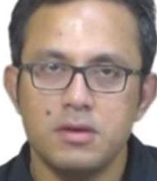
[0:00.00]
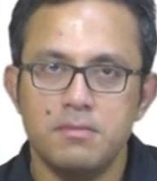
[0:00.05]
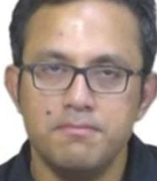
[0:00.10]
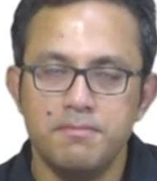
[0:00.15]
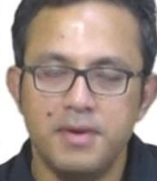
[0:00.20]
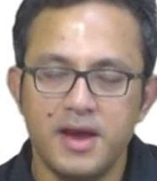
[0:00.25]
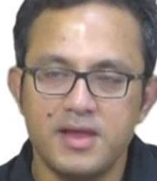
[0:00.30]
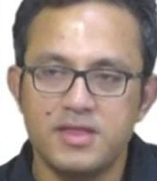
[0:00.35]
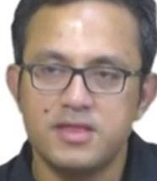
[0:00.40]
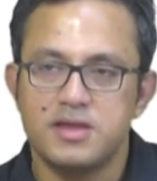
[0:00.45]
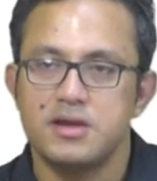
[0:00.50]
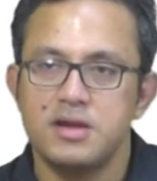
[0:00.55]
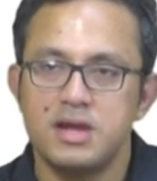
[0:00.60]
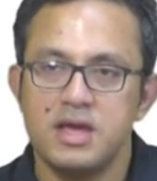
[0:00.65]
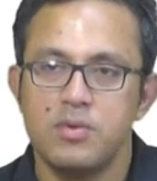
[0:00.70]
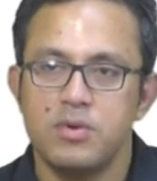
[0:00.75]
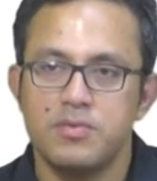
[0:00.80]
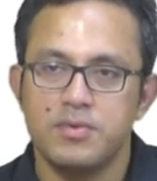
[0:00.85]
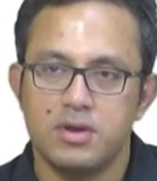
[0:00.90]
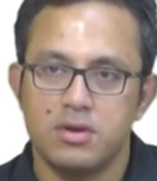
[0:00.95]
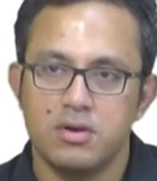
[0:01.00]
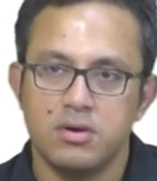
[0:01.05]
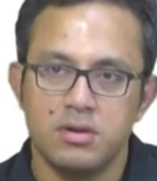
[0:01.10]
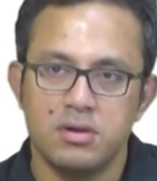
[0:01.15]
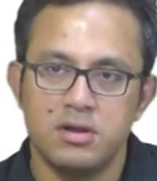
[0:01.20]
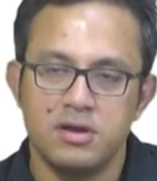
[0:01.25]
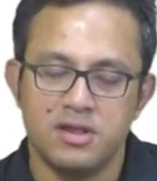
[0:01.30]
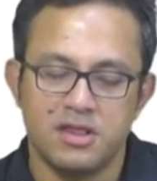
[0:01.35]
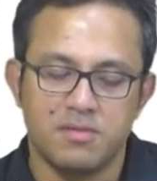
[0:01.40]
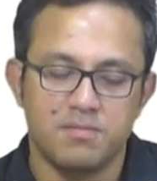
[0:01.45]
basically what we
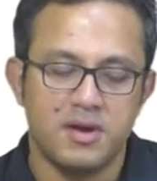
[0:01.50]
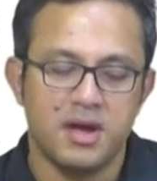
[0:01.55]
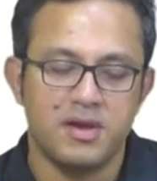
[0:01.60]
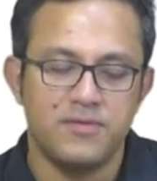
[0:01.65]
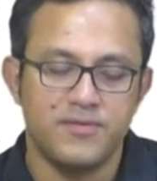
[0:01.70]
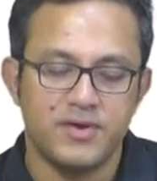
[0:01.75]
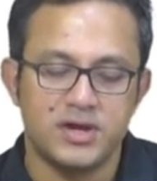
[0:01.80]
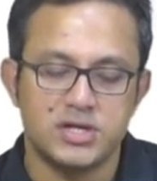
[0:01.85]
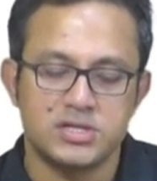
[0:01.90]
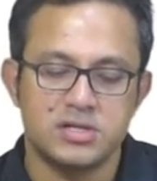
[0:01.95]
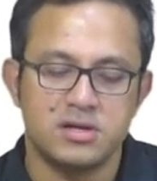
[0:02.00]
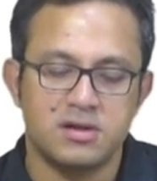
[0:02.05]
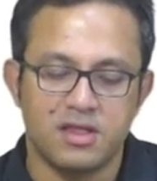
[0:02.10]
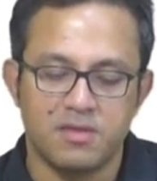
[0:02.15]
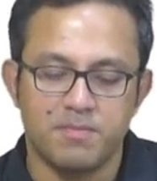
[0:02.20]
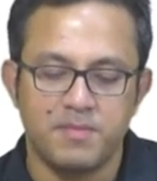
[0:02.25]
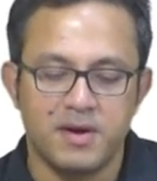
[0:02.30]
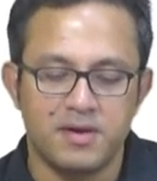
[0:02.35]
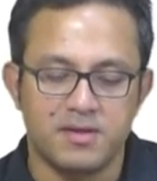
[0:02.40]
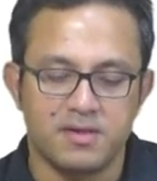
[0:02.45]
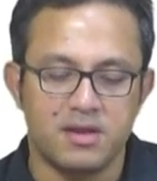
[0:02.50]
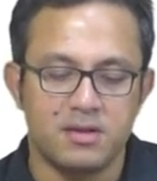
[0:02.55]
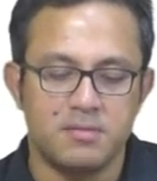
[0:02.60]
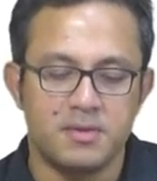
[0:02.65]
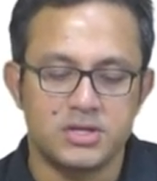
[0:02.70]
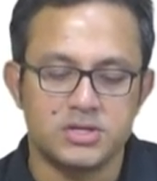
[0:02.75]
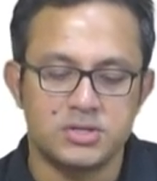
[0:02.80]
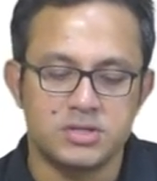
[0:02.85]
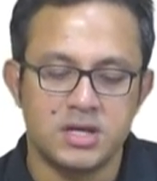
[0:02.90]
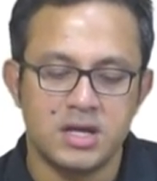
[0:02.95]
call in spy fiction and spy
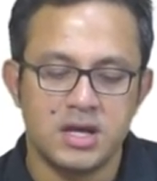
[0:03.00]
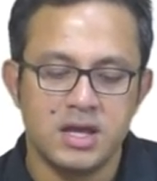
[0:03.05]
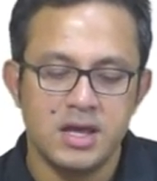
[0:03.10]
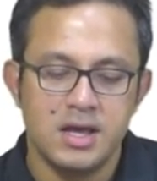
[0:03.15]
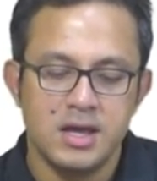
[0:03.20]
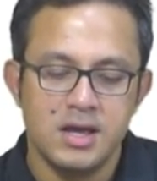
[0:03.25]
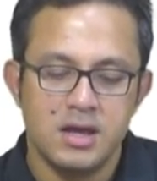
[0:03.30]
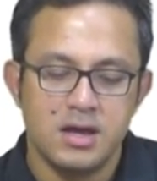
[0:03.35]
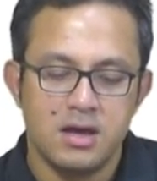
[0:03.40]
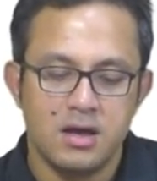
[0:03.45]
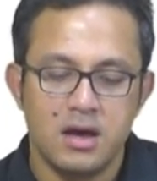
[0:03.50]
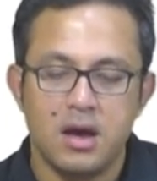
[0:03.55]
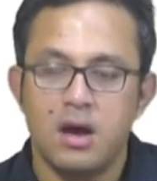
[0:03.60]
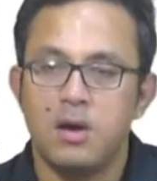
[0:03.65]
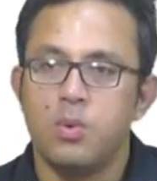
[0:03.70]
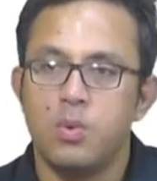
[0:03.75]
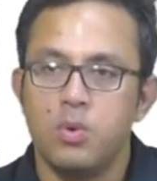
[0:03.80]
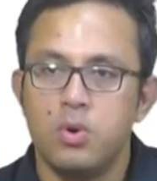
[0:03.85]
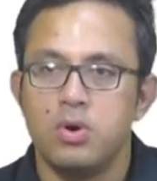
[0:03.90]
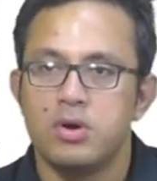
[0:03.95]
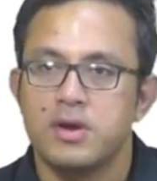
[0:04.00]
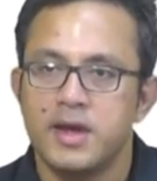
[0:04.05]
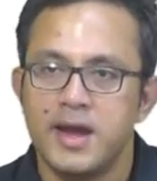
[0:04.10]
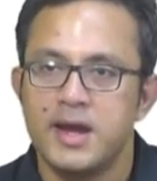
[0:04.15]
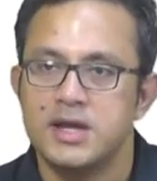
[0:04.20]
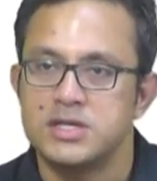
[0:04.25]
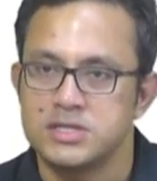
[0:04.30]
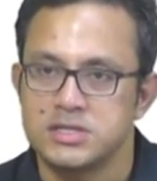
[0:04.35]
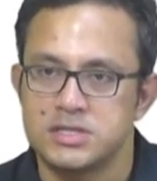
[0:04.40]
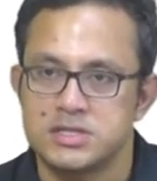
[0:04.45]
cinema today uh, a rogue
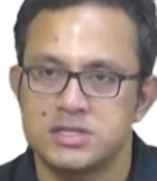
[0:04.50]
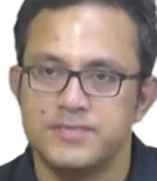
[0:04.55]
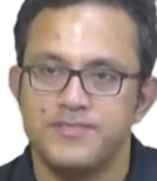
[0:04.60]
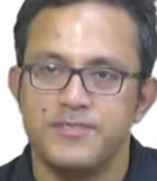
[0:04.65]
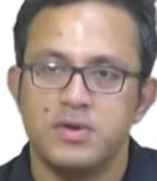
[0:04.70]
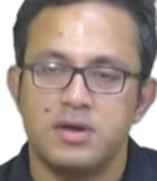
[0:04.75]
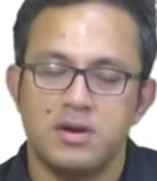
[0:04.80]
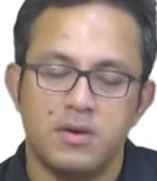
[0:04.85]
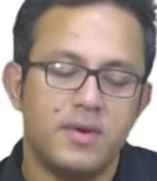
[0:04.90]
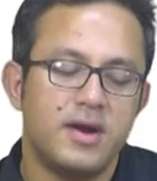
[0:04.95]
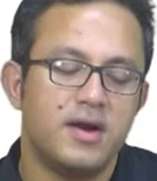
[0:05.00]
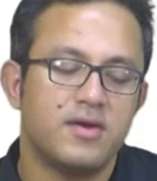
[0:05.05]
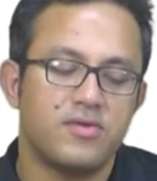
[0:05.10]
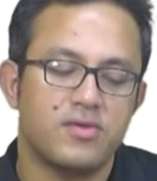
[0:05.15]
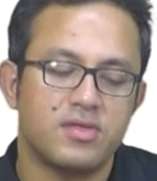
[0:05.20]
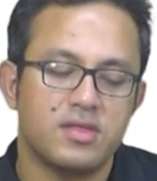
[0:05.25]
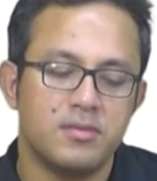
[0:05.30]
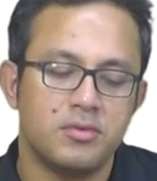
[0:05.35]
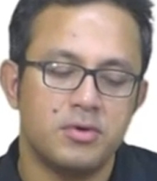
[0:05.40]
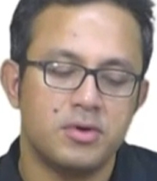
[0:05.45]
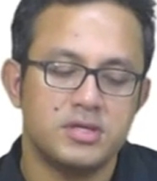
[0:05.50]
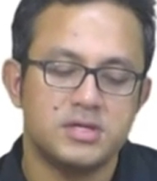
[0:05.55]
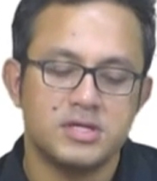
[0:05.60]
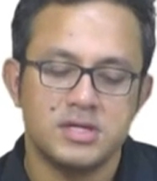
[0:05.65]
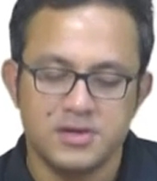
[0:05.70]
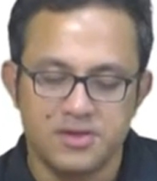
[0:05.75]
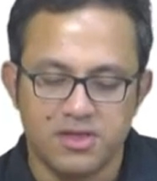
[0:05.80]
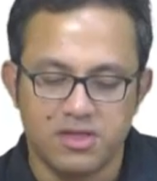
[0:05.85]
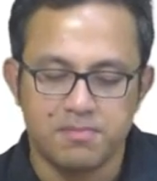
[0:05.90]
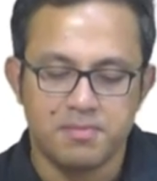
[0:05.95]
agent right? So someone
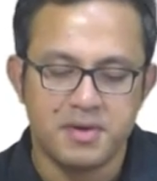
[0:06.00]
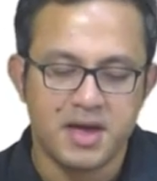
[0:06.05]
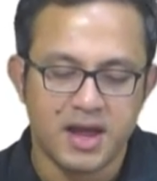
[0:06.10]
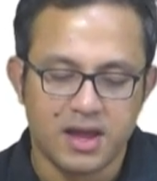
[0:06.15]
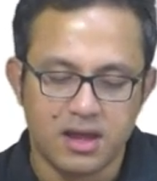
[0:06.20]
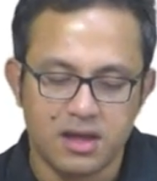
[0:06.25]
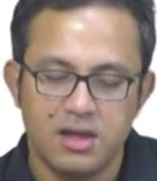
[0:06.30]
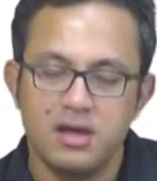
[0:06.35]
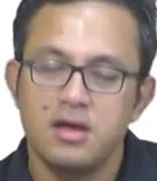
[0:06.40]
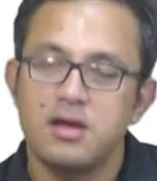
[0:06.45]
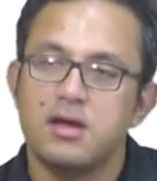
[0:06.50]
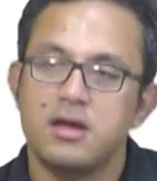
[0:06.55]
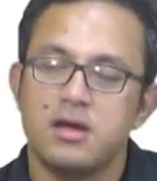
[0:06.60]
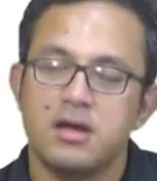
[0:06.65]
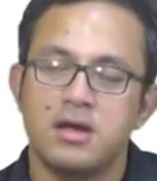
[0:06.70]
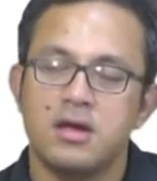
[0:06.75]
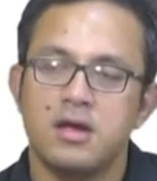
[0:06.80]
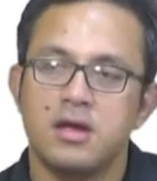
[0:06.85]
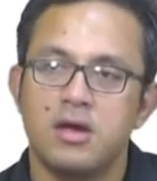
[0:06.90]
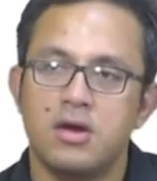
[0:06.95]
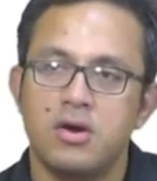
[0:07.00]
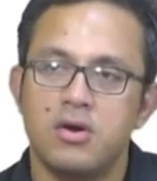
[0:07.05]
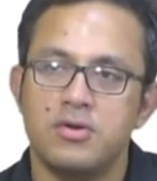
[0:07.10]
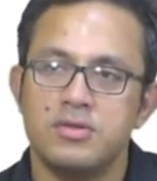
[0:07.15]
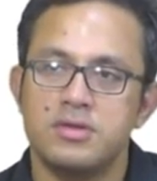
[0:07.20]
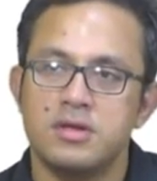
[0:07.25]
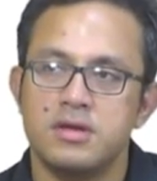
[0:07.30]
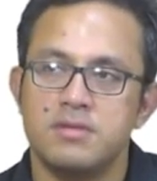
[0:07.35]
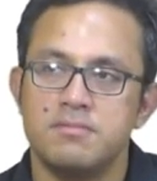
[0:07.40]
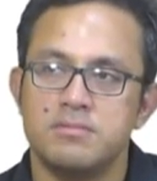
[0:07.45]
turns his back uh,
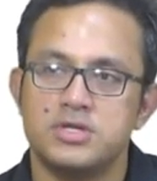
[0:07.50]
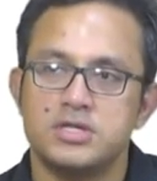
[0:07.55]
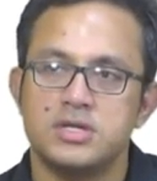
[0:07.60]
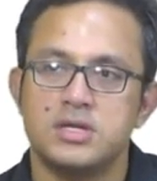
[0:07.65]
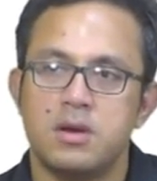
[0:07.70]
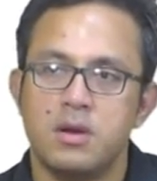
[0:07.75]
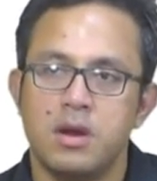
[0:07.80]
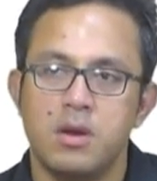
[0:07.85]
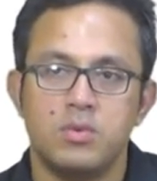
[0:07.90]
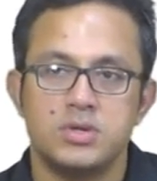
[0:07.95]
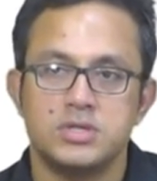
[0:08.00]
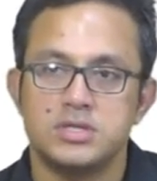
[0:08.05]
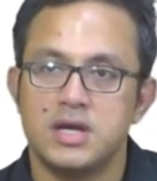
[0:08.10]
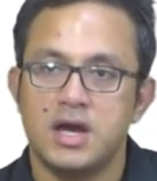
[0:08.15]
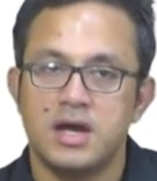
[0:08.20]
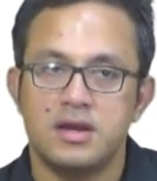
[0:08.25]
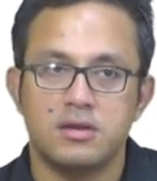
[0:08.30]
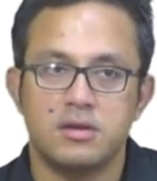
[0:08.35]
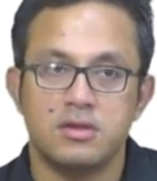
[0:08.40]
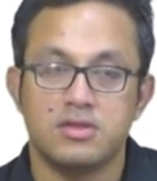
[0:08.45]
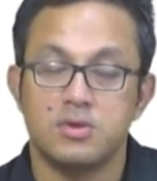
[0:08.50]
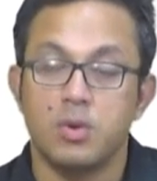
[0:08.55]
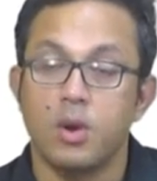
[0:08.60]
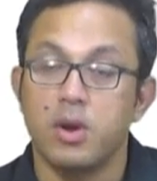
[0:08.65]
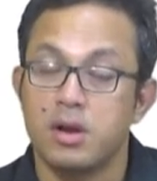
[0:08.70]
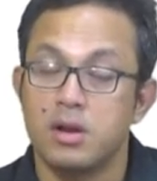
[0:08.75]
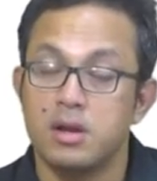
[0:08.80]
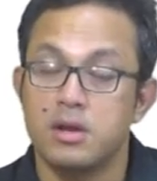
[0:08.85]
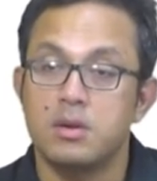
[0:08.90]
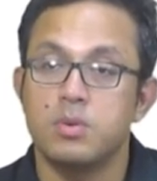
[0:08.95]
on the machinery which had
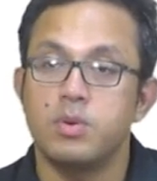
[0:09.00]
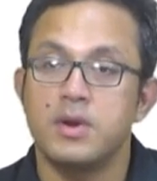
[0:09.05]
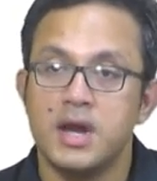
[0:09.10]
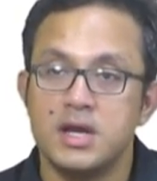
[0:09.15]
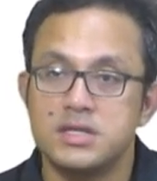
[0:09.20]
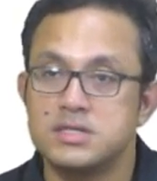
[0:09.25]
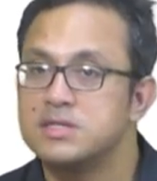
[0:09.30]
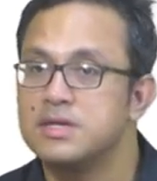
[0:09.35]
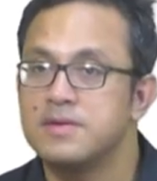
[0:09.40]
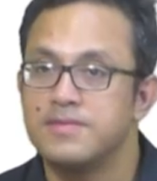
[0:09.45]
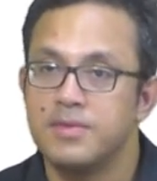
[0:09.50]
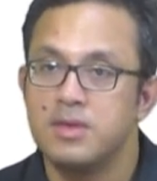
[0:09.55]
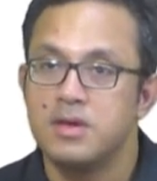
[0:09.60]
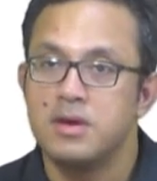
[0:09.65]
historically created them.